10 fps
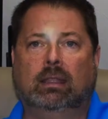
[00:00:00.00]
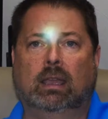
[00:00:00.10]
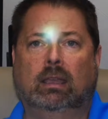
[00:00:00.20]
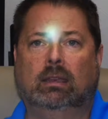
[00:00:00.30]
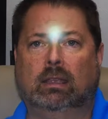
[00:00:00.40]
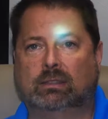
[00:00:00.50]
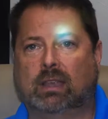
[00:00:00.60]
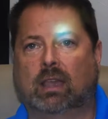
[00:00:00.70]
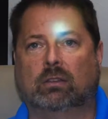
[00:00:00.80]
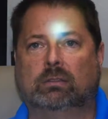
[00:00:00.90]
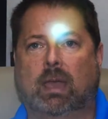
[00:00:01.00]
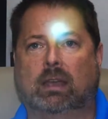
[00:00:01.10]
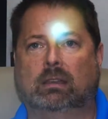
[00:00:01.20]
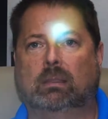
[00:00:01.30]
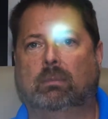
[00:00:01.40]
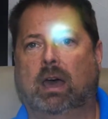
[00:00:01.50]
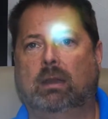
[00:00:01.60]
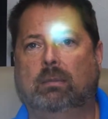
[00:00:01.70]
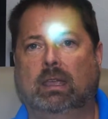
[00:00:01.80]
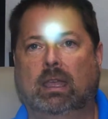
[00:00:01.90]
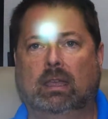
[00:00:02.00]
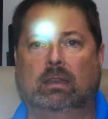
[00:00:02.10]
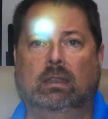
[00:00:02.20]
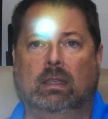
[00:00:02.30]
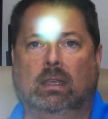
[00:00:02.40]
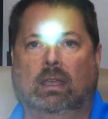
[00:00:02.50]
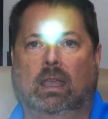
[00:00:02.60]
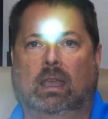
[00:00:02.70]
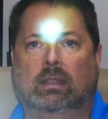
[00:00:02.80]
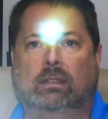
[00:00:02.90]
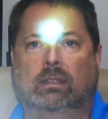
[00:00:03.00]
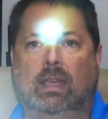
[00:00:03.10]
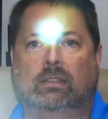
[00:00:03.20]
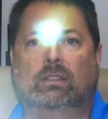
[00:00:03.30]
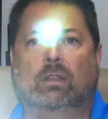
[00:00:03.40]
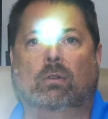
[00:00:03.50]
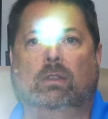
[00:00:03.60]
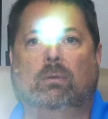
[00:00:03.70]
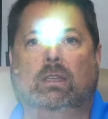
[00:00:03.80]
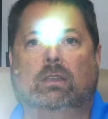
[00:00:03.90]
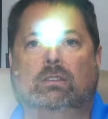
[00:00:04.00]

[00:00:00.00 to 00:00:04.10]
then it cycles back to the bottom again. And that's the only way you can